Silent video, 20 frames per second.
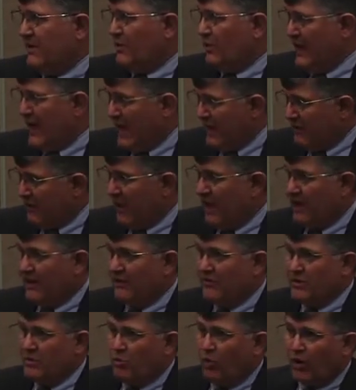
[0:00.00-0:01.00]
We have a lot
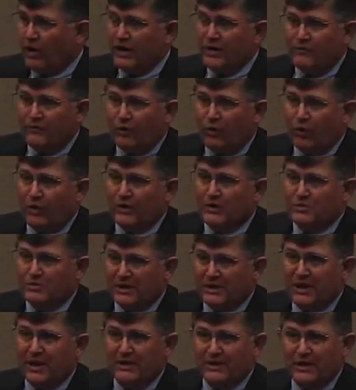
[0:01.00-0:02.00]
of them working for us,
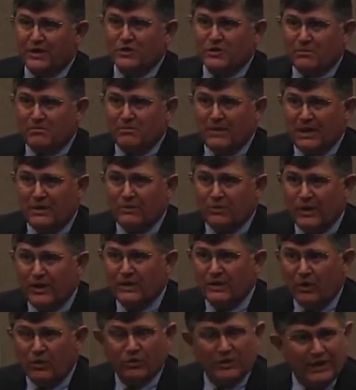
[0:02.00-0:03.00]
but that doesn't mean we
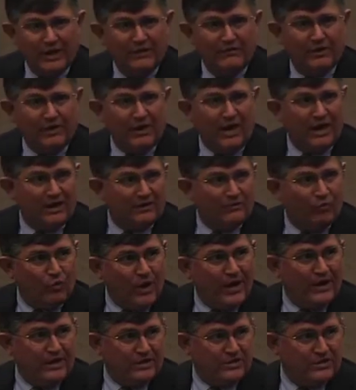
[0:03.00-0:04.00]
don't have a lot of
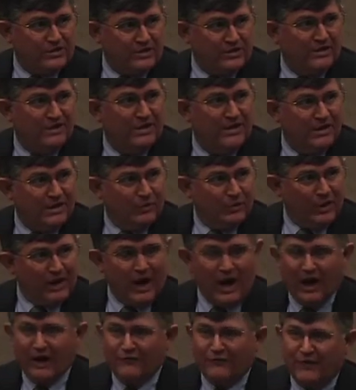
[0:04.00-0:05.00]
waste. We
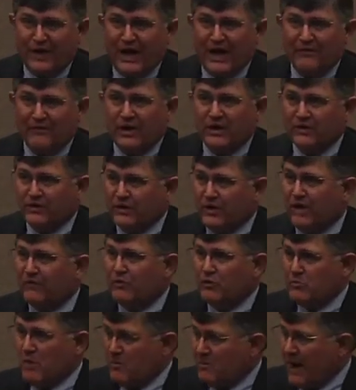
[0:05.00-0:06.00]
hire 500 of
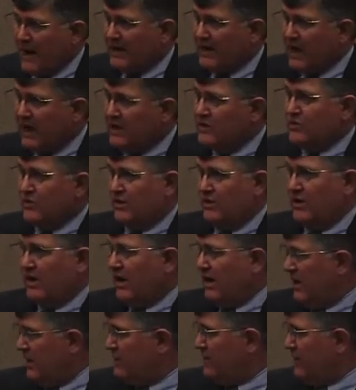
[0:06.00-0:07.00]
them, about
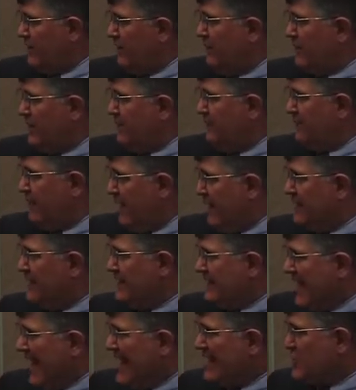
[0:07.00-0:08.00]
100 of them find
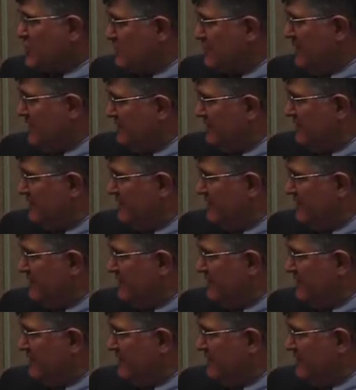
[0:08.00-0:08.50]
attachment.